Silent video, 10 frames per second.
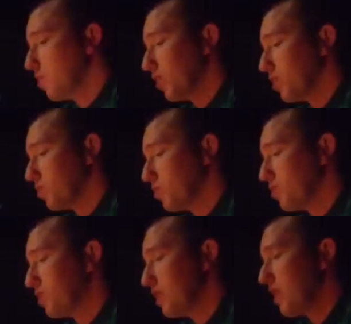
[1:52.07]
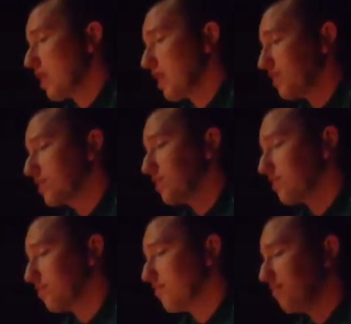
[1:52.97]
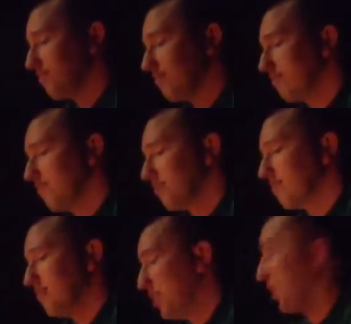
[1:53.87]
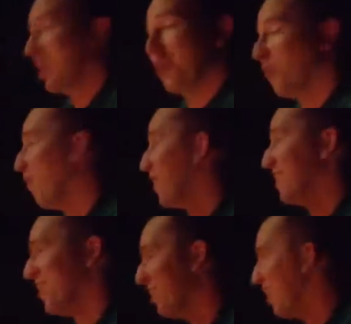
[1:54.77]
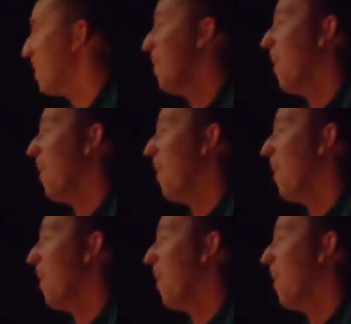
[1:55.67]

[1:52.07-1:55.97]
Because when you see this, you're going to want to do it